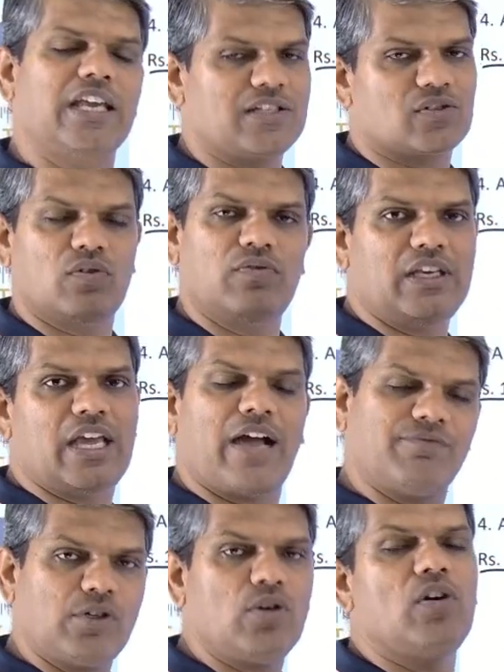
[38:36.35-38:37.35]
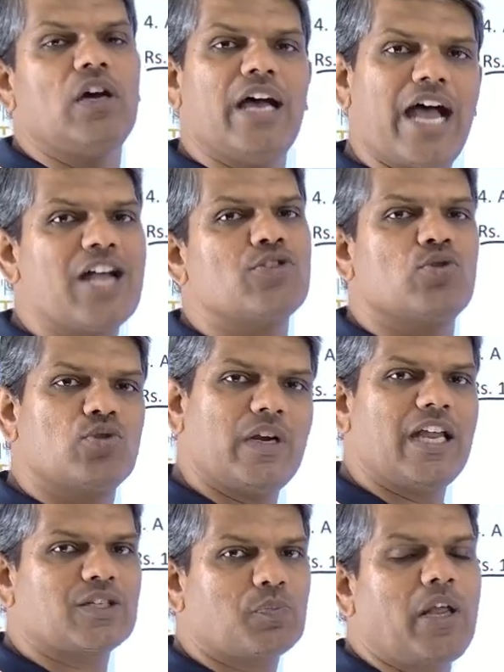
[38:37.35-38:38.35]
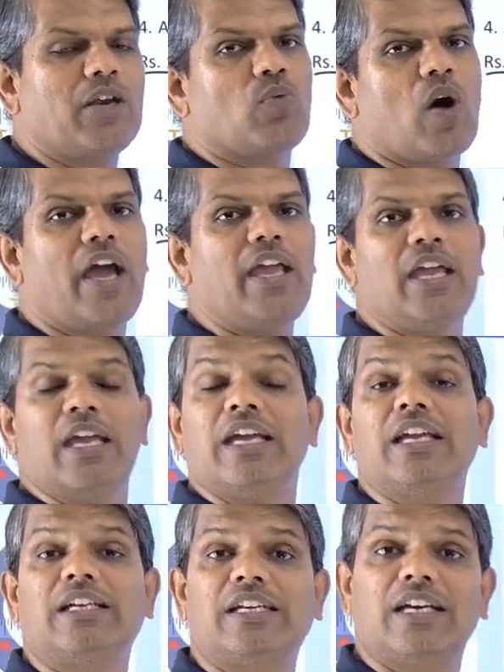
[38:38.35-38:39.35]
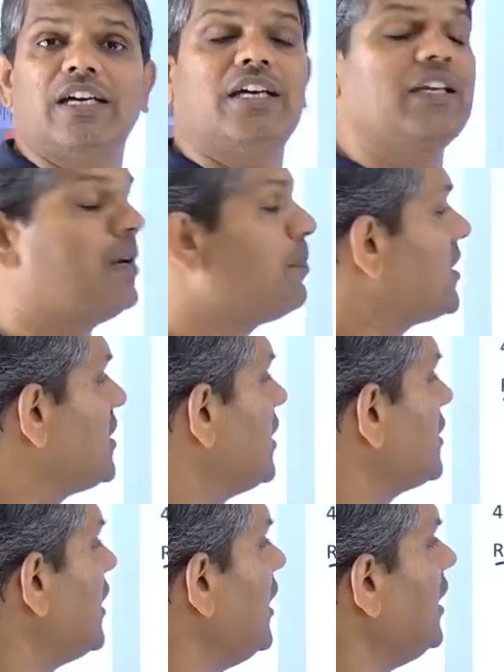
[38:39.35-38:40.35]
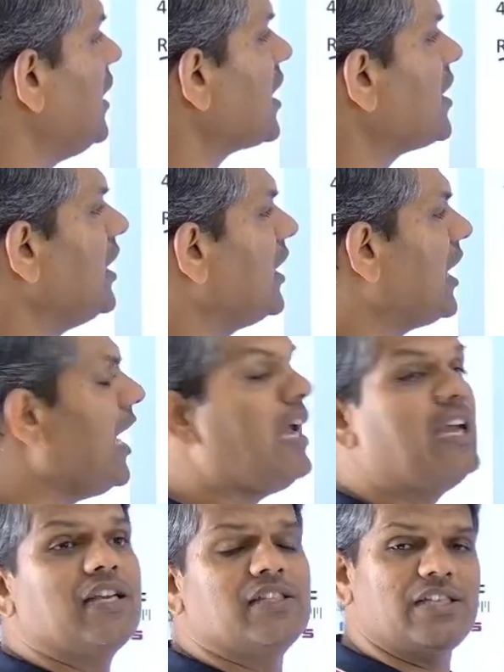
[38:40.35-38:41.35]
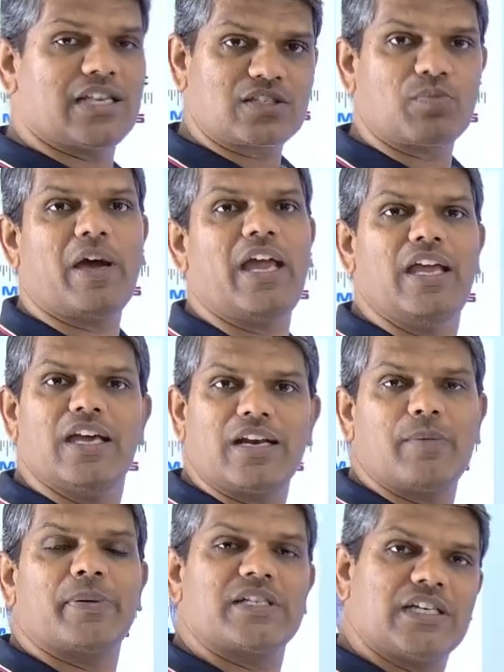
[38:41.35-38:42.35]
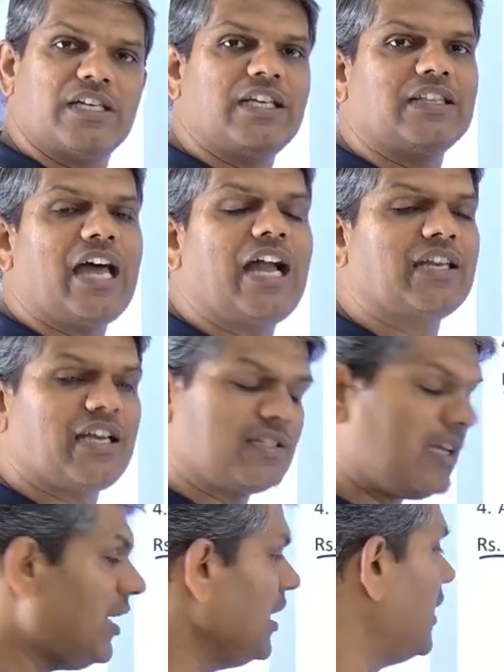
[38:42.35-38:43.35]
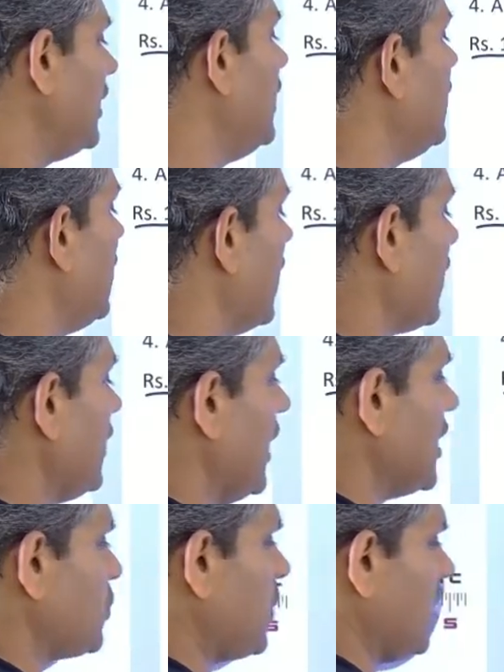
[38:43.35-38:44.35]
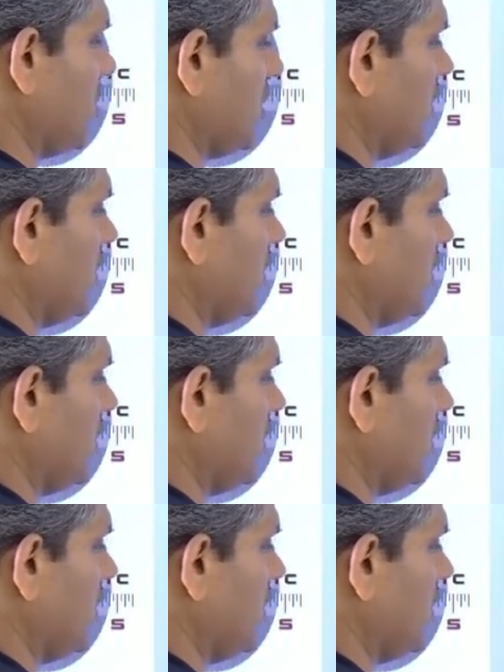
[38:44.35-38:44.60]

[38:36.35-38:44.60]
So we have to, as usual, explain why it represents a linear decay just by representing that as a linear expression.